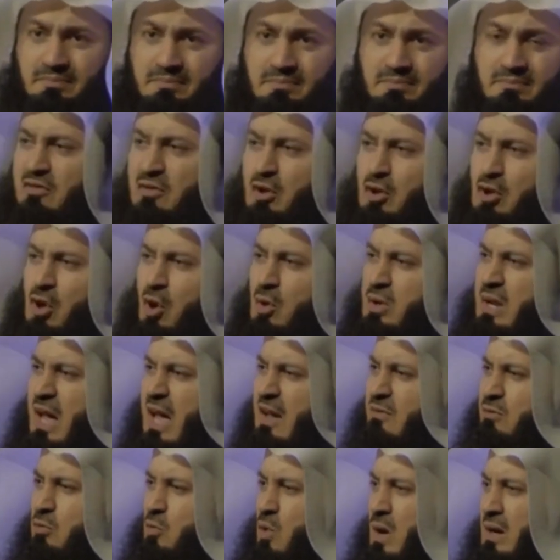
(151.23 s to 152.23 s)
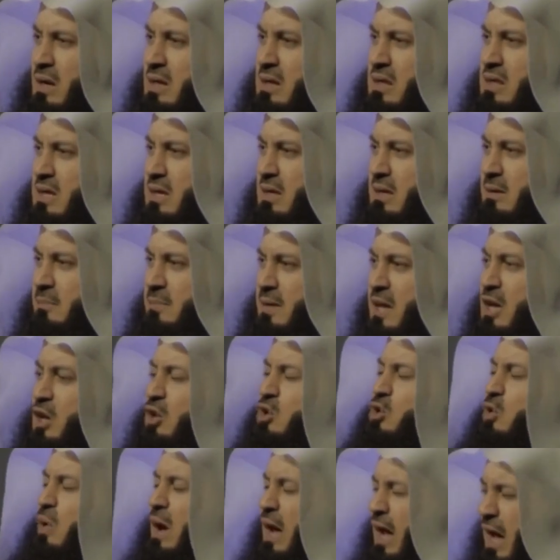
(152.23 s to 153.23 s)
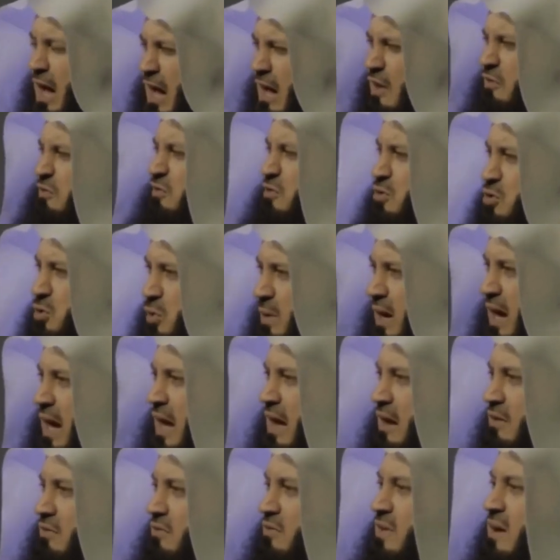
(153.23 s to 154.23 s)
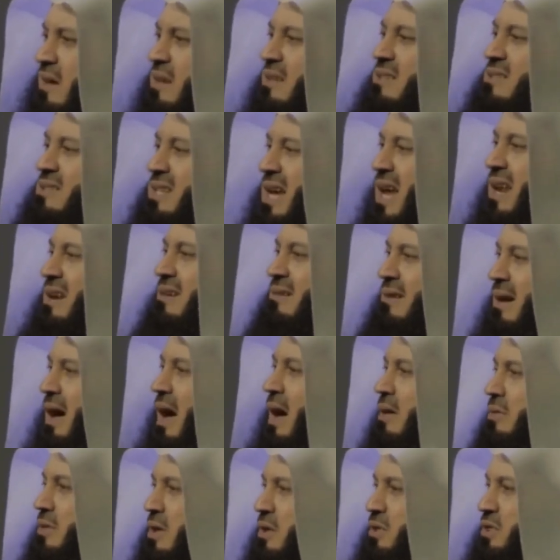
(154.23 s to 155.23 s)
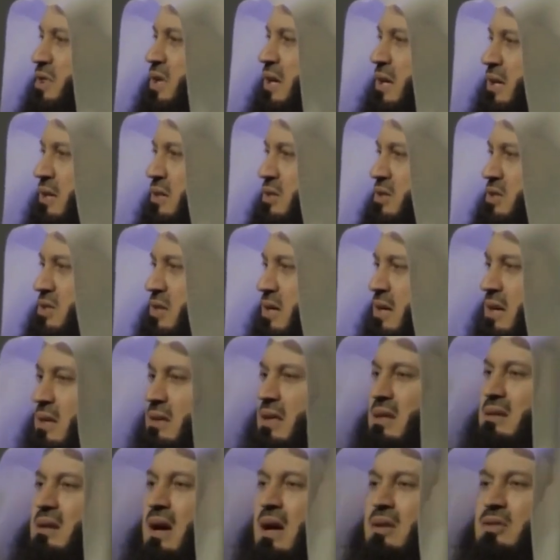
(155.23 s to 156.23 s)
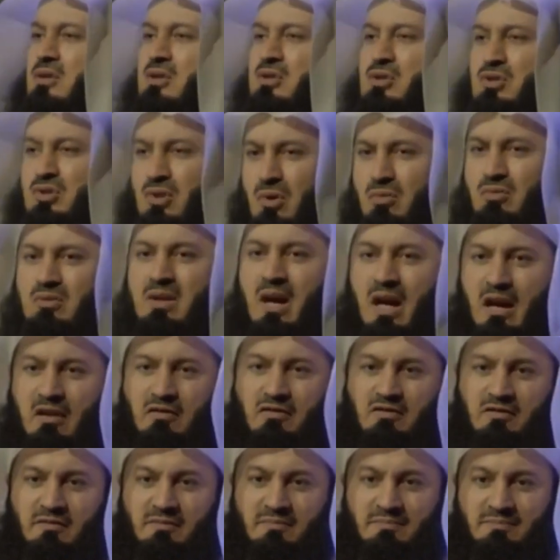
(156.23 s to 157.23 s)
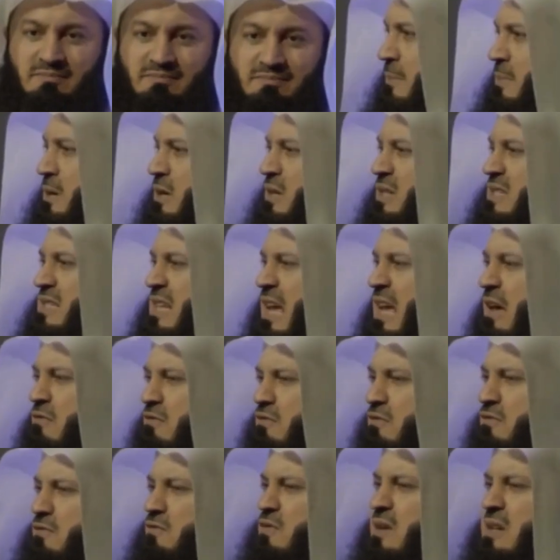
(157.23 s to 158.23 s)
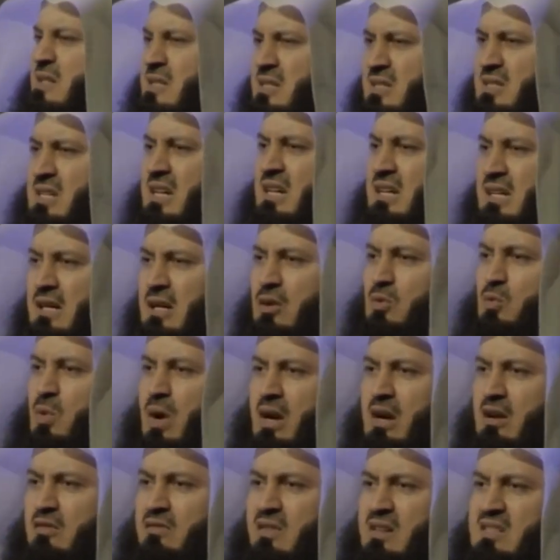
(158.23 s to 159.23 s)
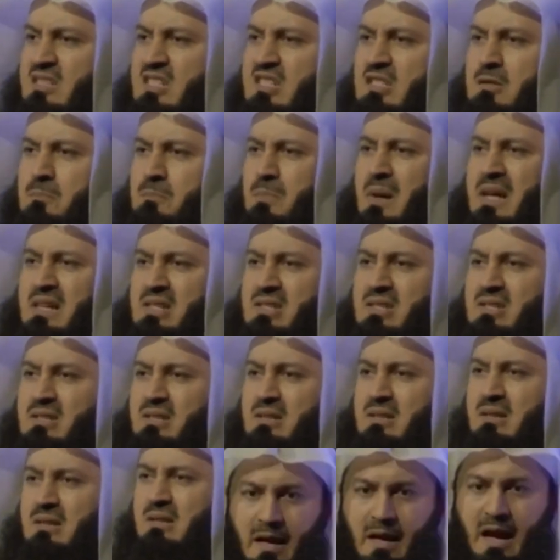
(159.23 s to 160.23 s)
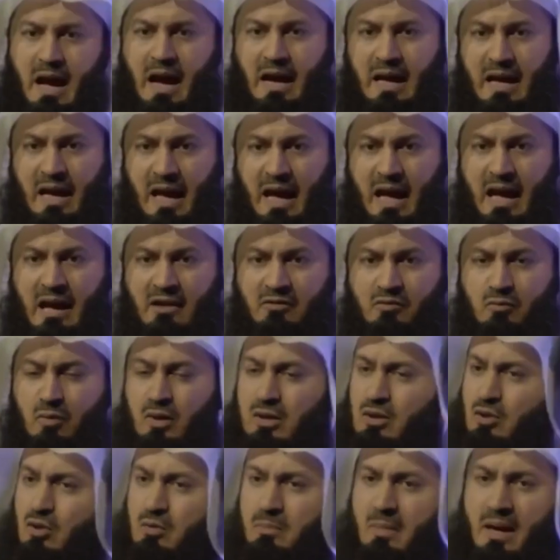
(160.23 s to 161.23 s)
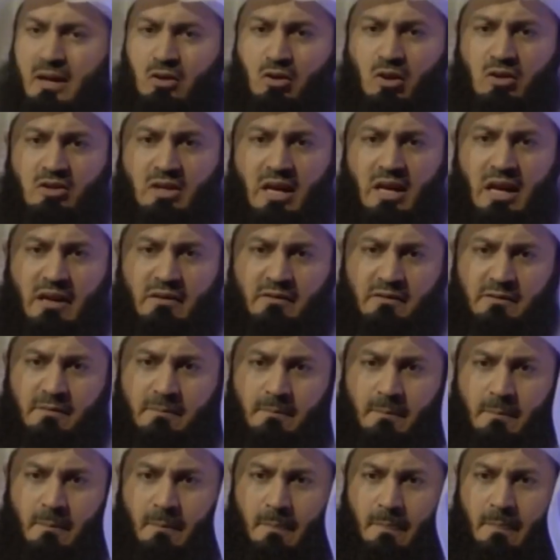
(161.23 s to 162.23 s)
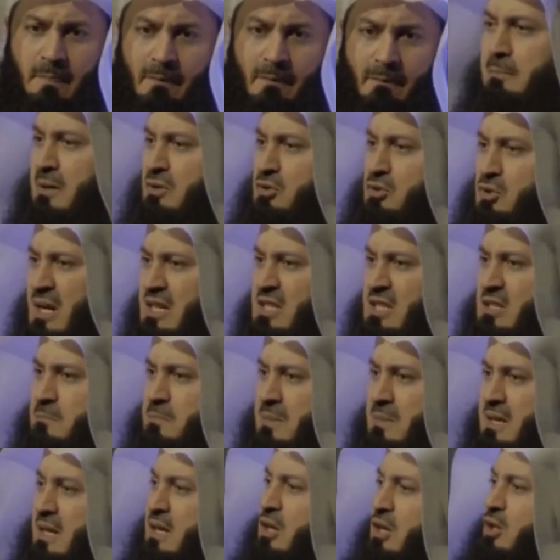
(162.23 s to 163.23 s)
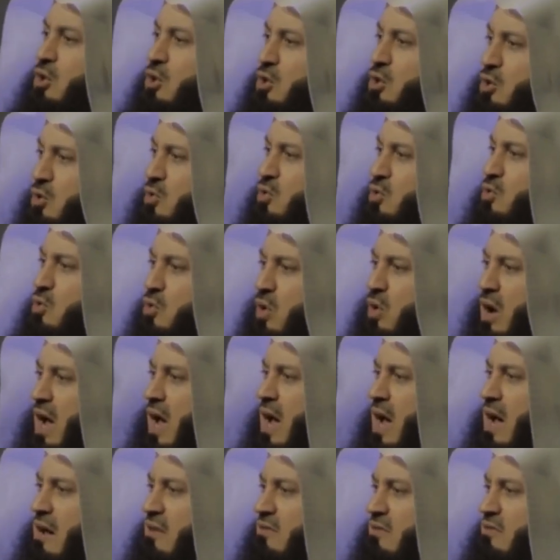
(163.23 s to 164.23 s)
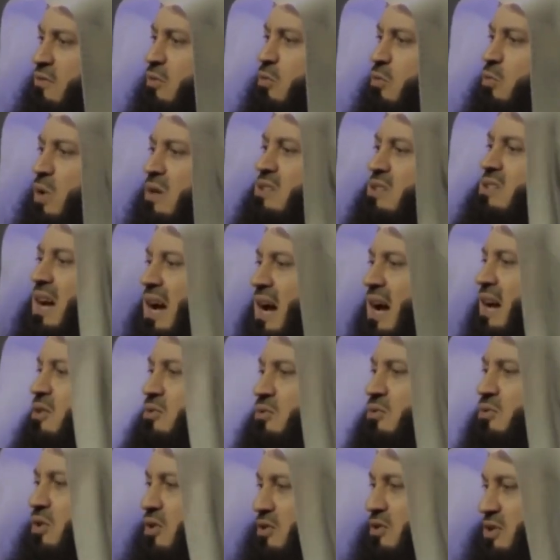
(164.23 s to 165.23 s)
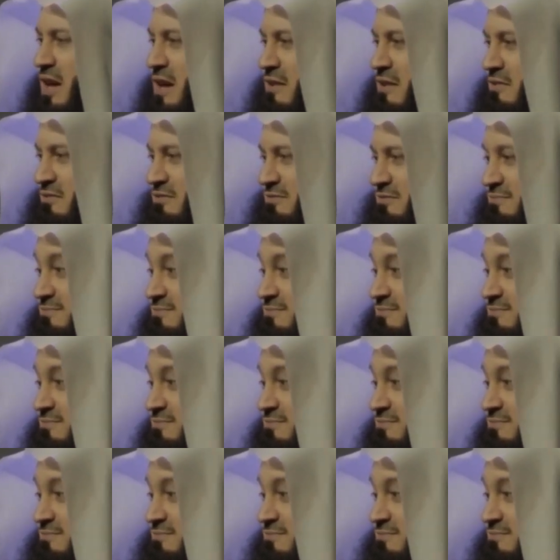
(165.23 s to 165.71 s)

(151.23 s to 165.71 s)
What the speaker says: If you don't have one thing, you have to have 10 other things that others don't have. Because every single one of us is blessed. I have what you may not have. But trust me, you have what I do not have.